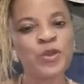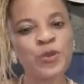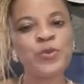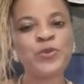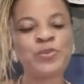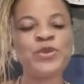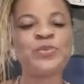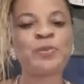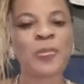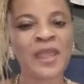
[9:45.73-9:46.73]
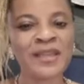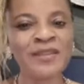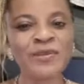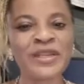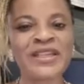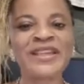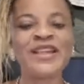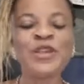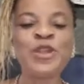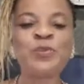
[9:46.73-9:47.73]
Ipipip, hooray.
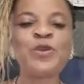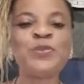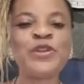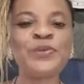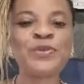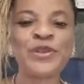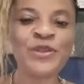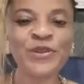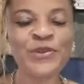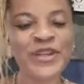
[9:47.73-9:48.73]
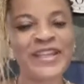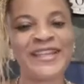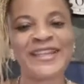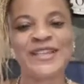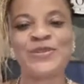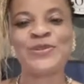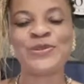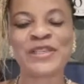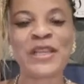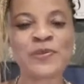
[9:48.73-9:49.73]
Hip hip hip, hooray to the
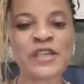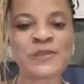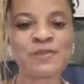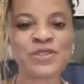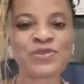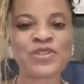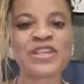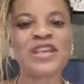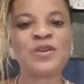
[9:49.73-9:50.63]
Hosanna Winners Ministry.